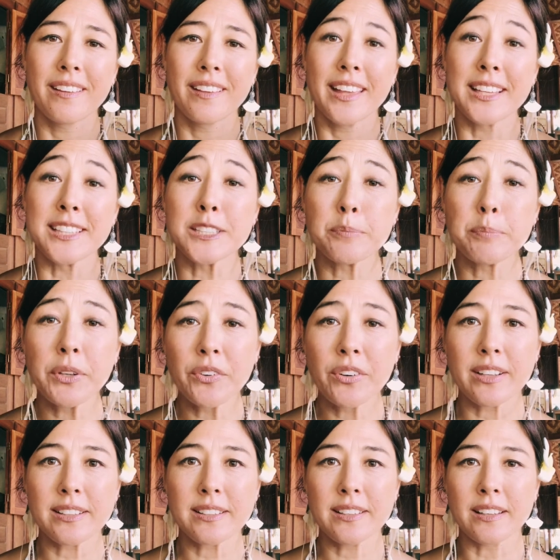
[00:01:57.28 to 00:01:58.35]
and
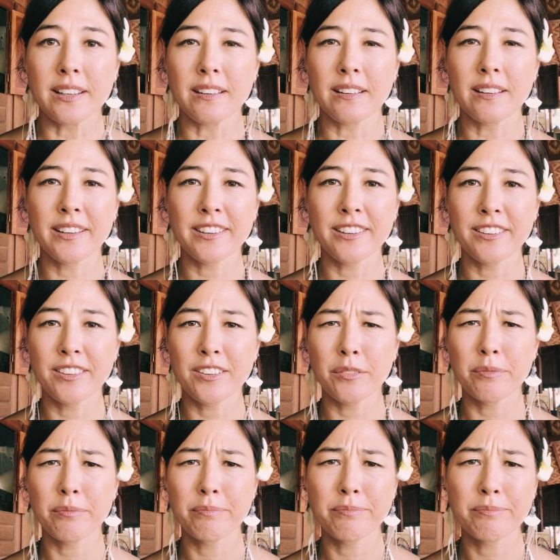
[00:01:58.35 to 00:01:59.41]
spirit and
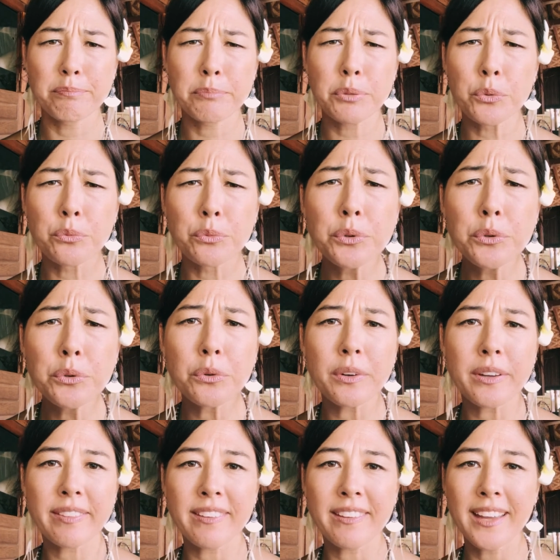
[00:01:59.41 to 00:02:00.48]
Peru
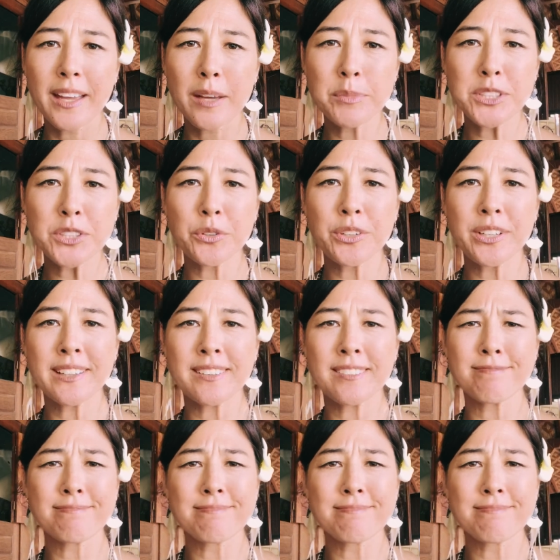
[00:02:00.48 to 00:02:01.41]
and the Amazonian